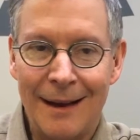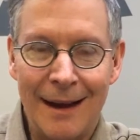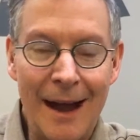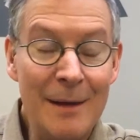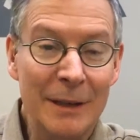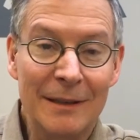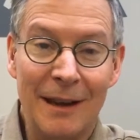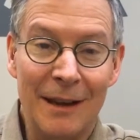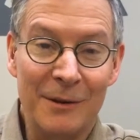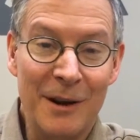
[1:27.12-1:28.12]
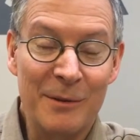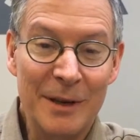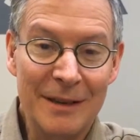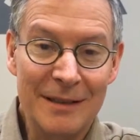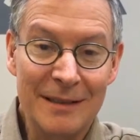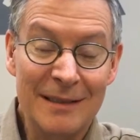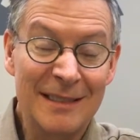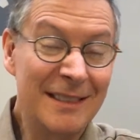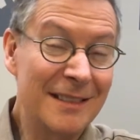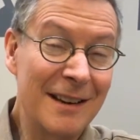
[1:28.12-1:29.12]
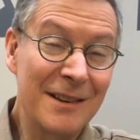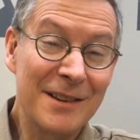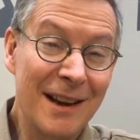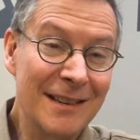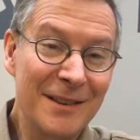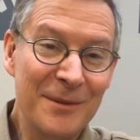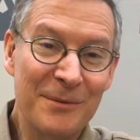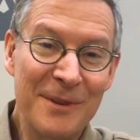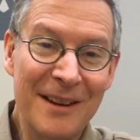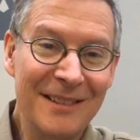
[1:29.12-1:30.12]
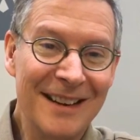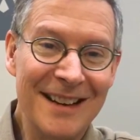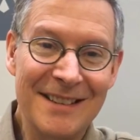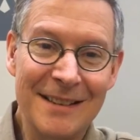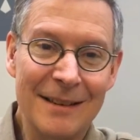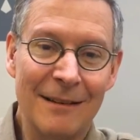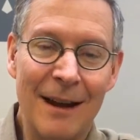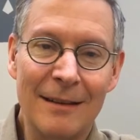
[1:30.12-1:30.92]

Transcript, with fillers: I'm in Colorado because the sun shines here 300 days a year.